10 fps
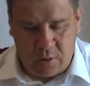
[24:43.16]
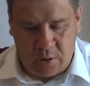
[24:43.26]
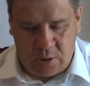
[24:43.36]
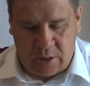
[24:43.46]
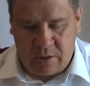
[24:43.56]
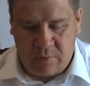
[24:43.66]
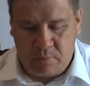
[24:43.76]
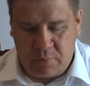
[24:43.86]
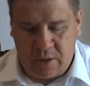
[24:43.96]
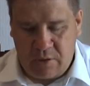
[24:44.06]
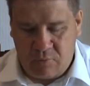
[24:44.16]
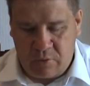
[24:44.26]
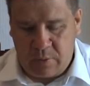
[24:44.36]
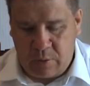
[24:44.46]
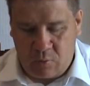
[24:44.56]
Zayed B.
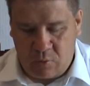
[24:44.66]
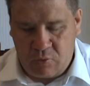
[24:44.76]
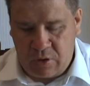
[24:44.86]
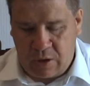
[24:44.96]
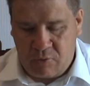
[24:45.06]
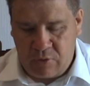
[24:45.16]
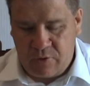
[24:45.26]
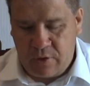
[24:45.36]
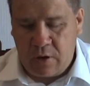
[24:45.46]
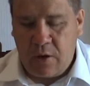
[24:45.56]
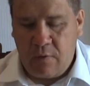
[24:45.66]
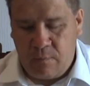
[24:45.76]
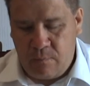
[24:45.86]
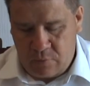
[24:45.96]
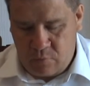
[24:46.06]
Haritha
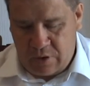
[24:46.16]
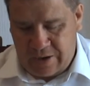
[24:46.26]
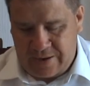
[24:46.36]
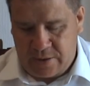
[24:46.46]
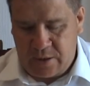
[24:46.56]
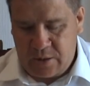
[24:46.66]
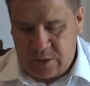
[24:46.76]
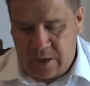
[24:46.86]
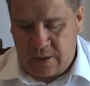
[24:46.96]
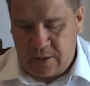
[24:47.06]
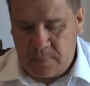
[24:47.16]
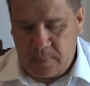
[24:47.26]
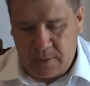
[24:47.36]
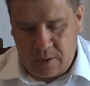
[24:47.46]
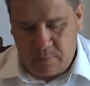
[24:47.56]
led the attack.
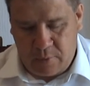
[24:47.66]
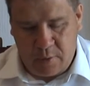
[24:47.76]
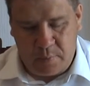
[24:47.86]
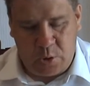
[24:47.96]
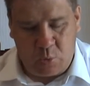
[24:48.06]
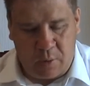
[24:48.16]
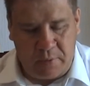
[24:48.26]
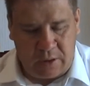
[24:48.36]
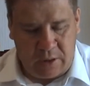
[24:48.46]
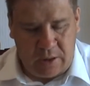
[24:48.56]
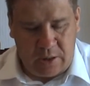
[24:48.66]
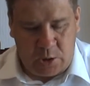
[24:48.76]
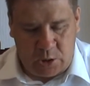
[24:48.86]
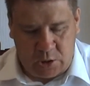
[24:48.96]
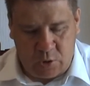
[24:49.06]
Purpose robbing.
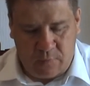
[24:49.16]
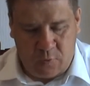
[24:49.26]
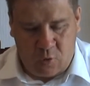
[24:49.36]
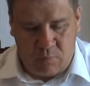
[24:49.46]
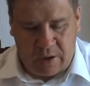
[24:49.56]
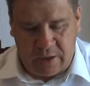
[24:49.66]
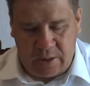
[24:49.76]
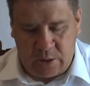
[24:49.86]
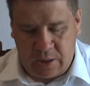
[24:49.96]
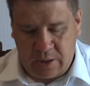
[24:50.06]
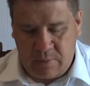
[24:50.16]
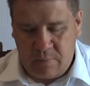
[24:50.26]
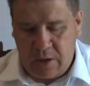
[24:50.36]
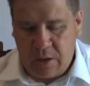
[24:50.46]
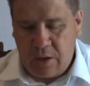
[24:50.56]
624 Bani
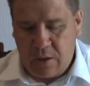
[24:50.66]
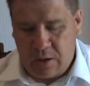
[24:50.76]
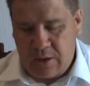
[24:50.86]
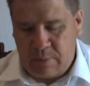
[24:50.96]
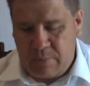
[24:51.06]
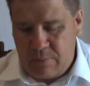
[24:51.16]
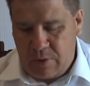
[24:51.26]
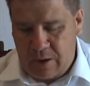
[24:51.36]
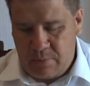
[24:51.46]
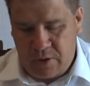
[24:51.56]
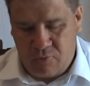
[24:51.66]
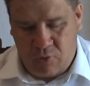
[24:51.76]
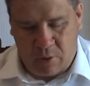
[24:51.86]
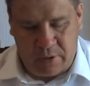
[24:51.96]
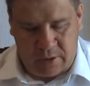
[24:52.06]
Salim led by Muhammad
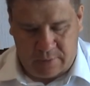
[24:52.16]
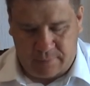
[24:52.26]
robbing.